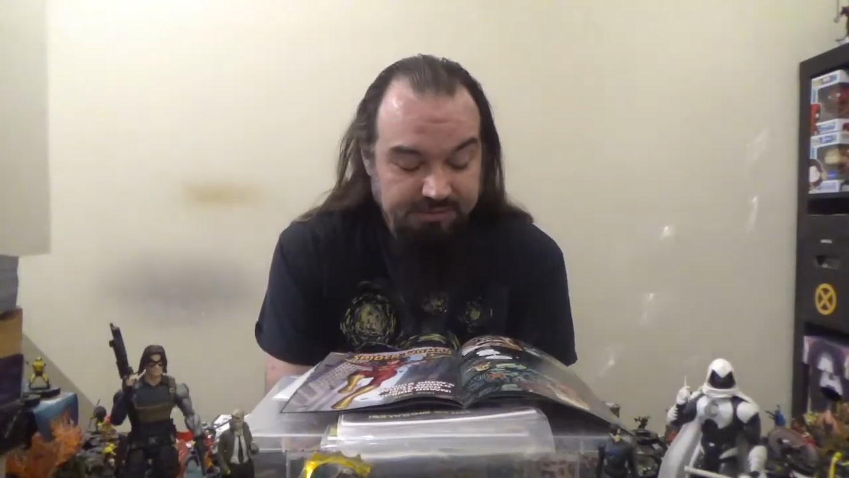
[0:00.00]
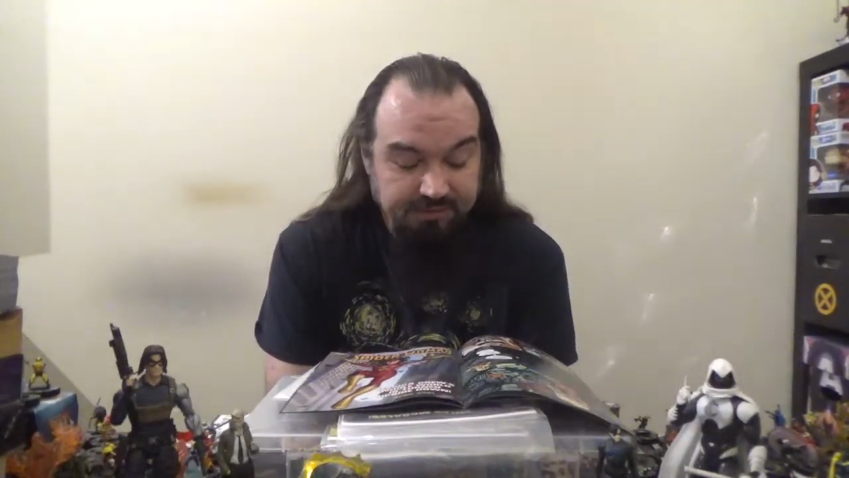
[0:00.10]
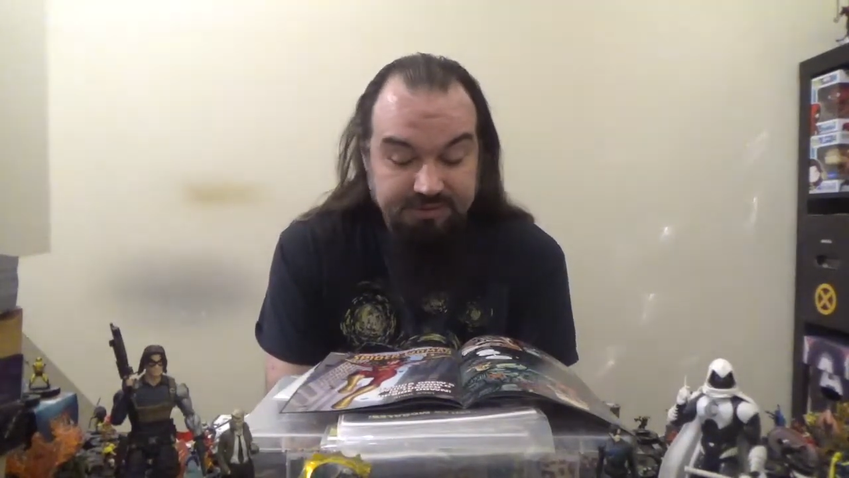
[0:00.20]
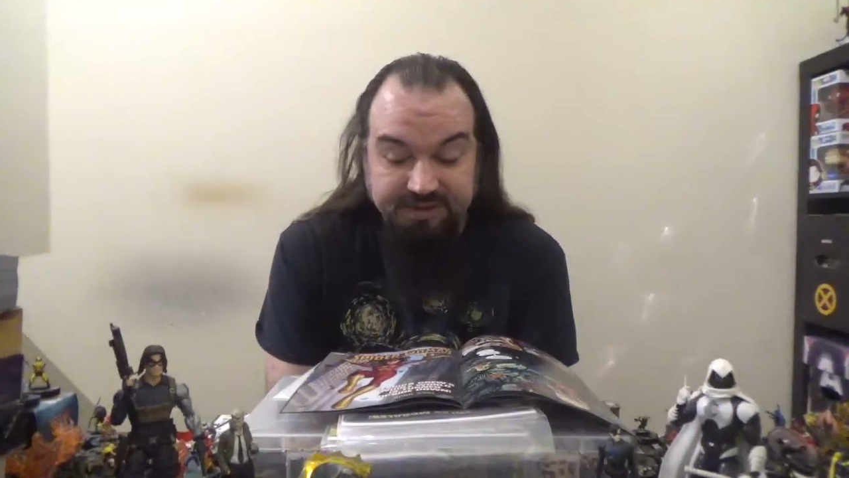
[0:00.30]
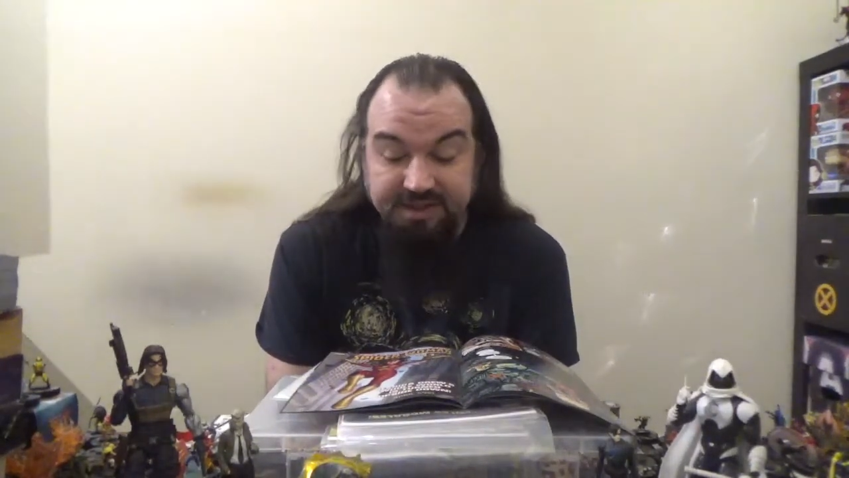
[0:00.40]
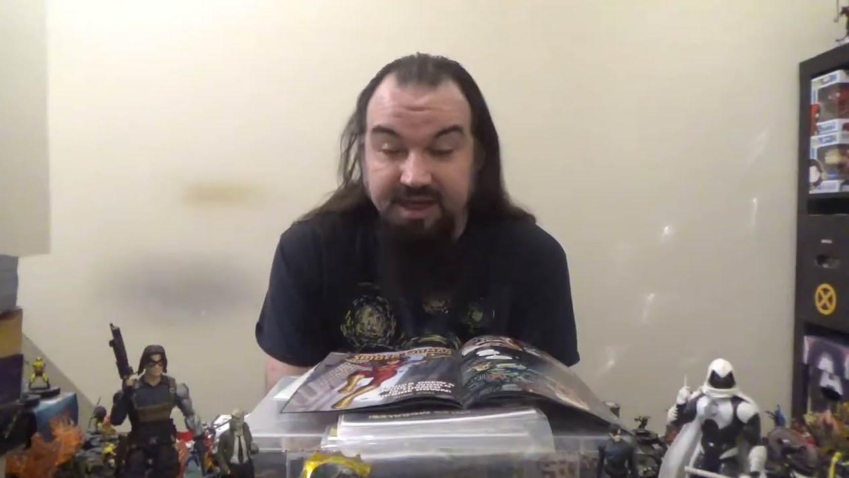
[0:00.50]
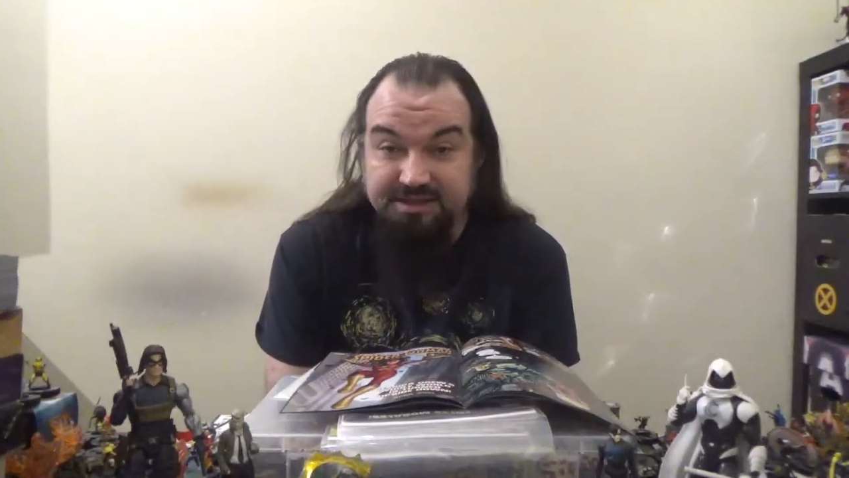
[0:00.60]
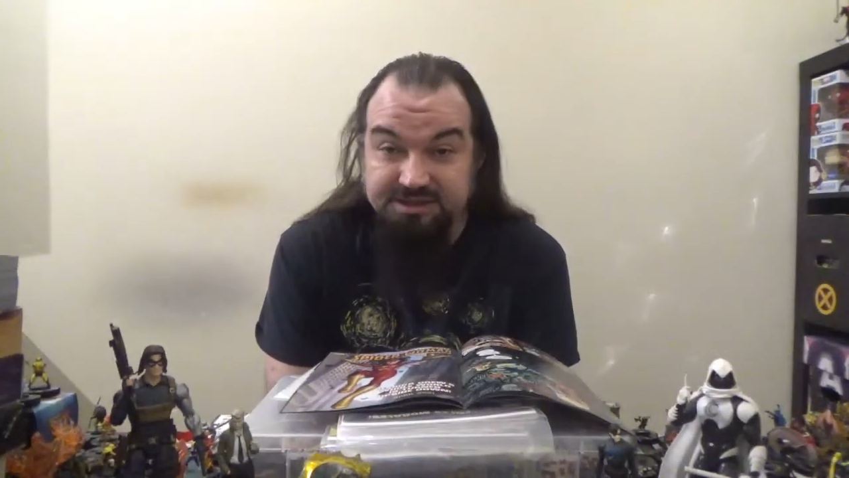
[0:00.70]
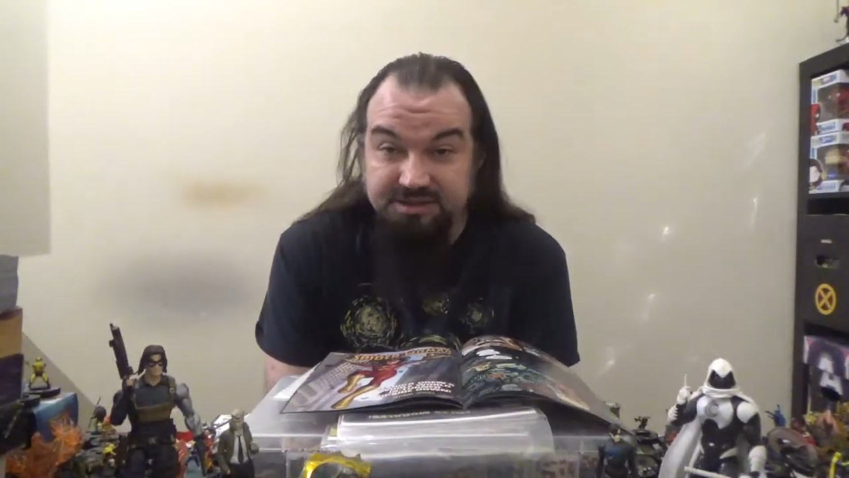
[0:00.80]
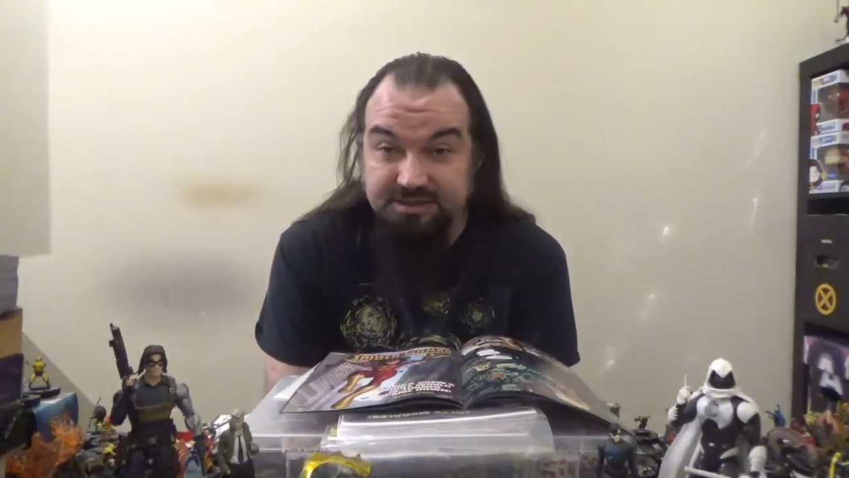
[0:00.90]
only
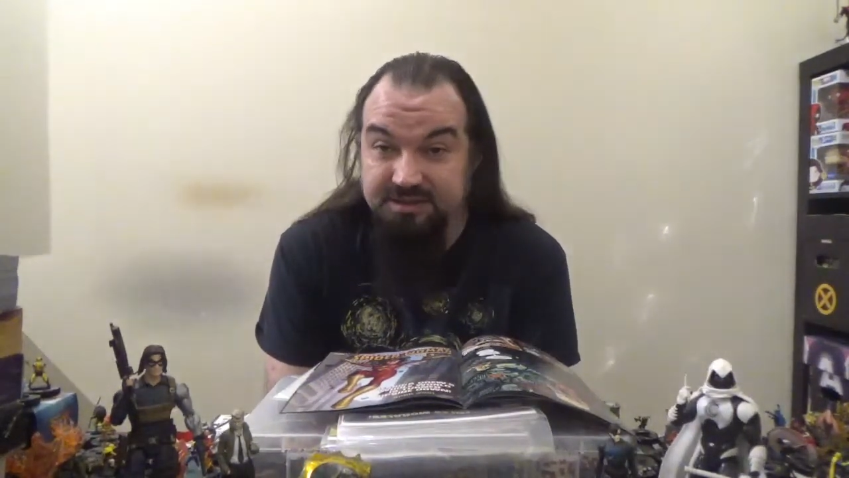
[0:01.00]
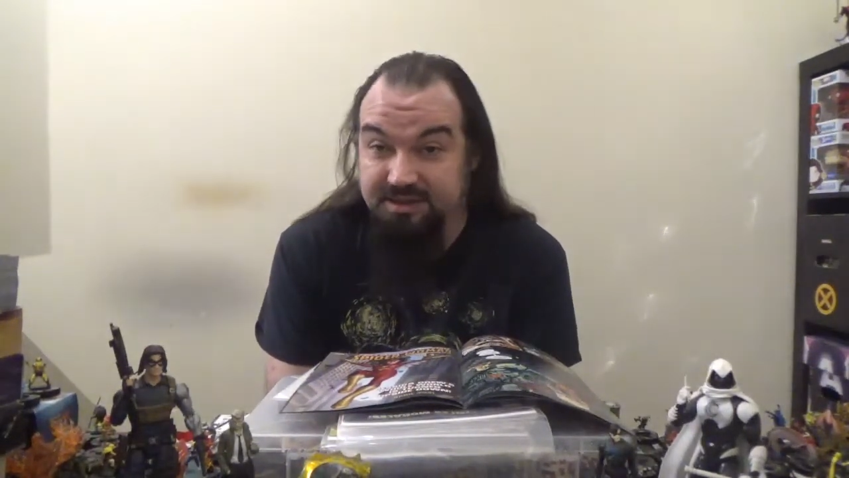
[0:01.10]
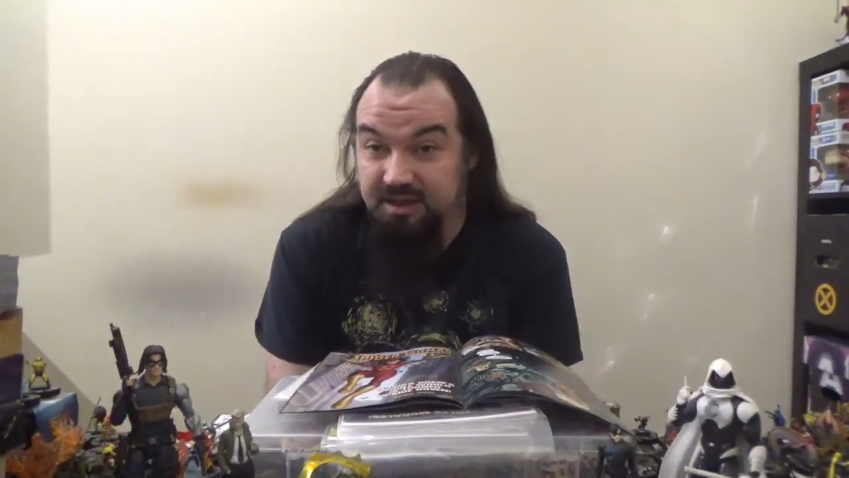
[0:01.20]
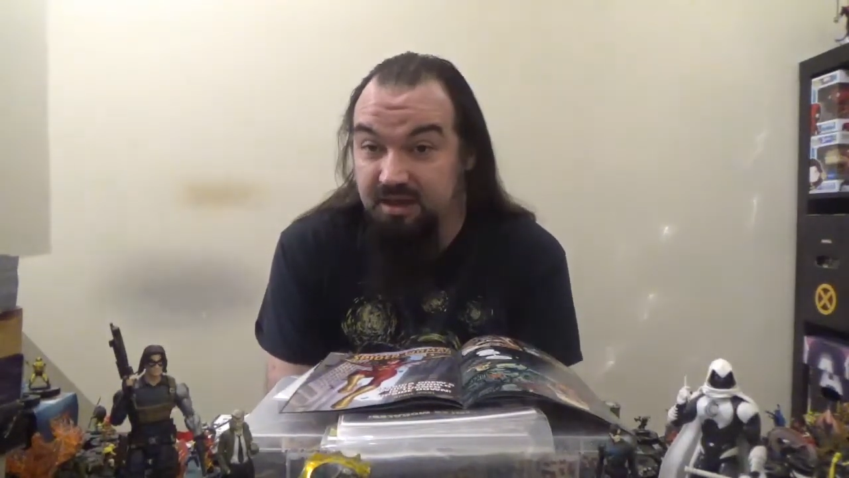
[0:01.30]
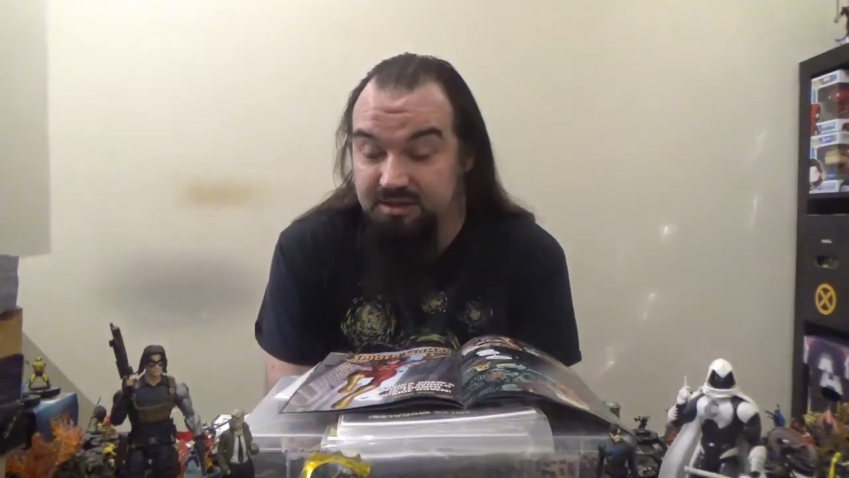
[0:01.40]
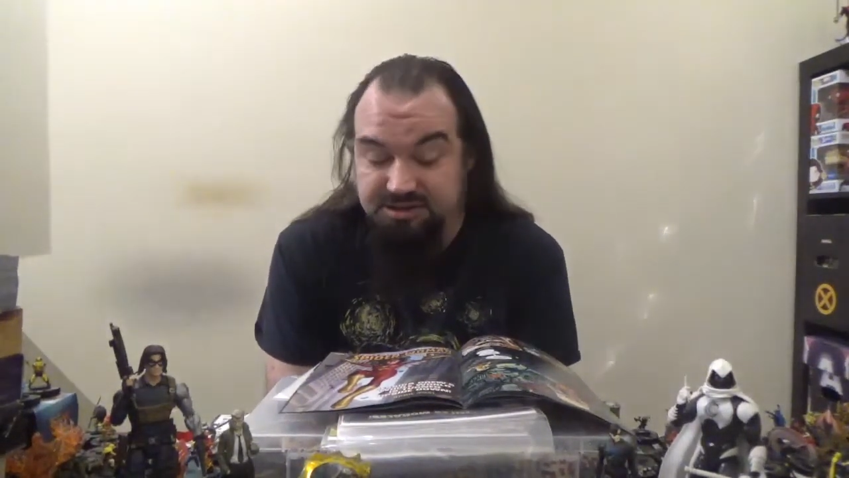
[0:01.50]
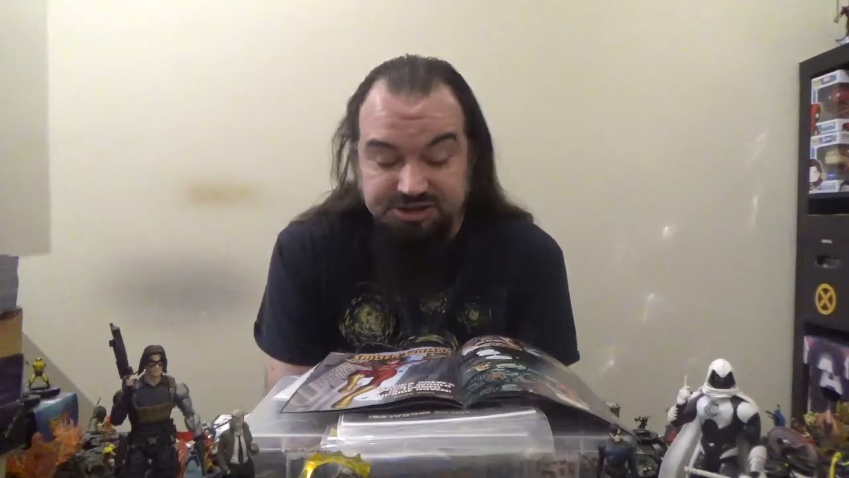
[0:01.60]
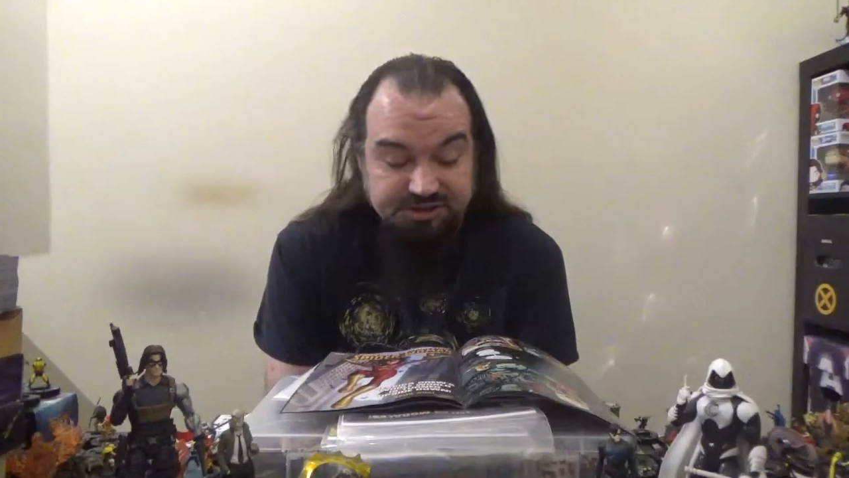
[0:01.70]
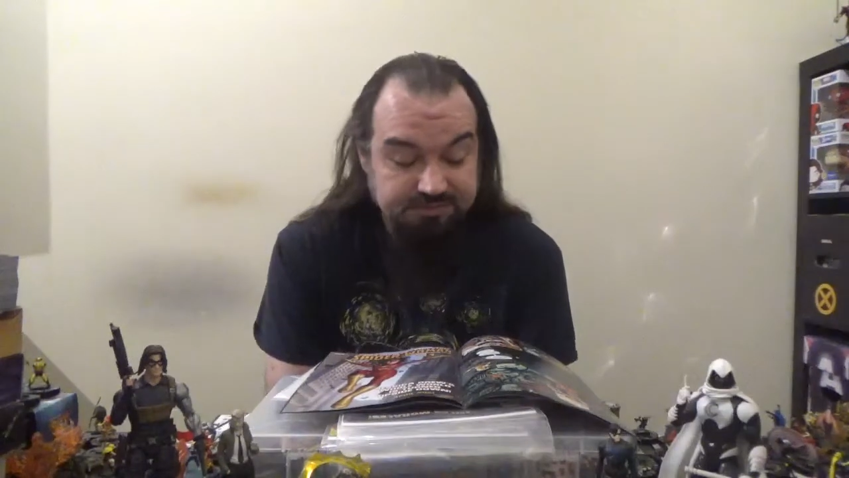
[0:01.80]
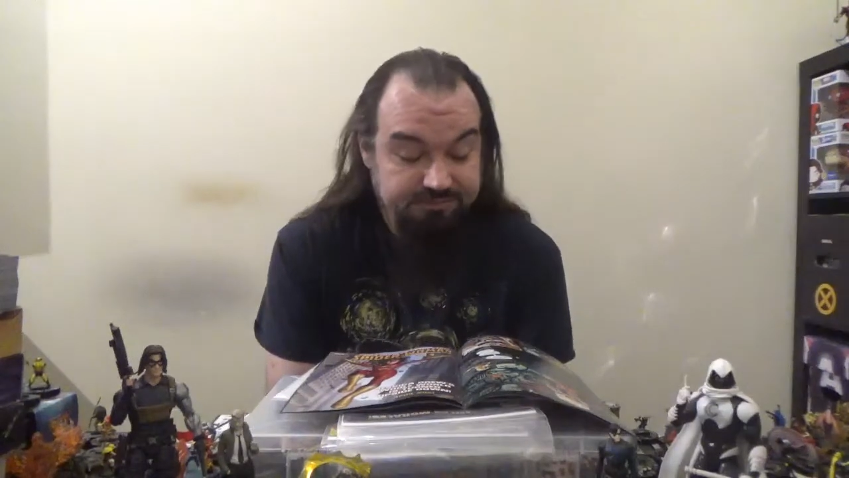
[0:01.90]
god she'll
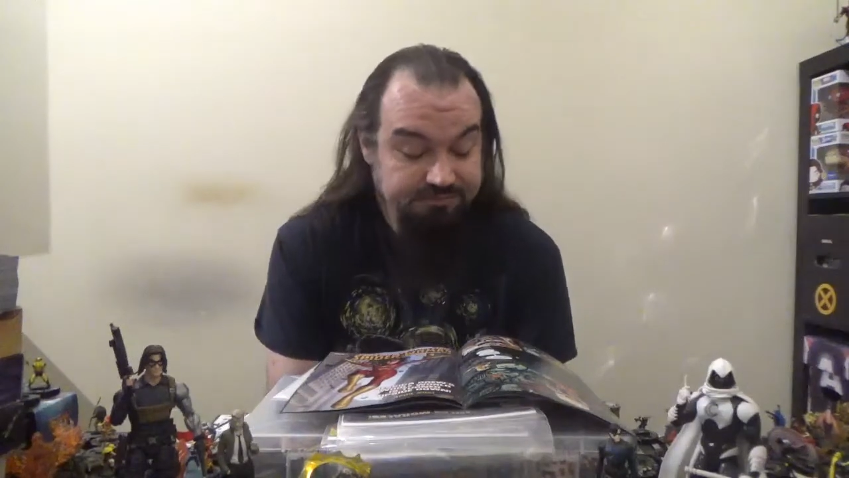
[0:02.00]
acknowledge.